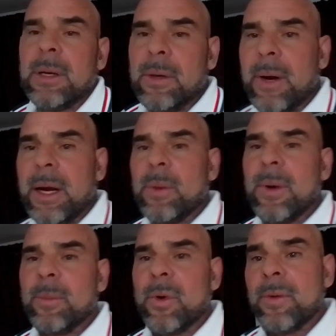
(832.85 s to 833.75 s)
Great.
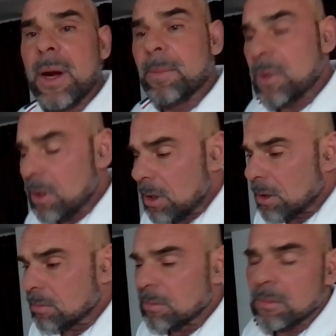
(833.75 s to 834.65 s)
1 more rep.
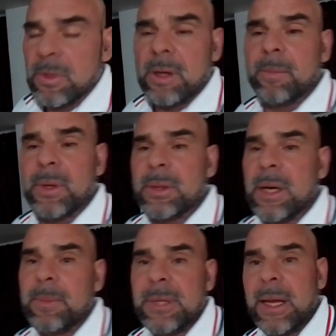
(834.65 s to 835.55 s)
Good. Yeah, build it
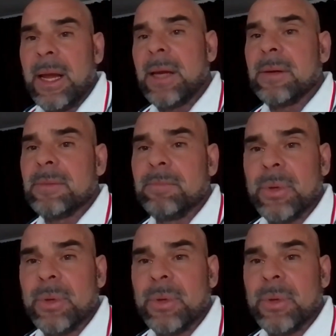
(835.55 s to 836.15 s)
up to 8.